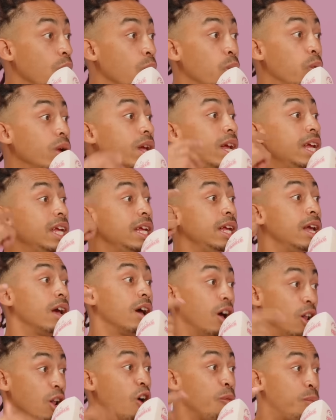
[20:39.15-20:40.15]

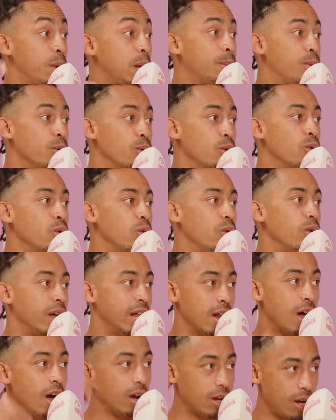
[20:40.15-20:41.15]
a lot of people
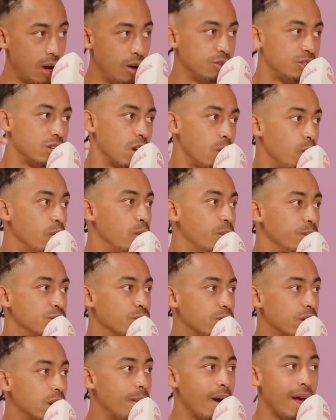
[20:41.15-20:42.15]
in our culture will be
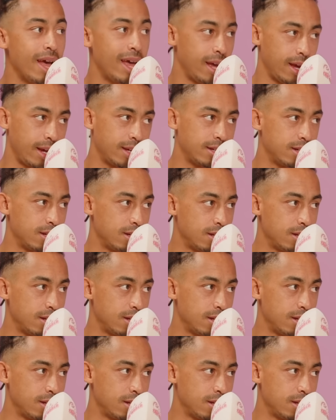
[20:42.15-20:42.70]
talking about icks.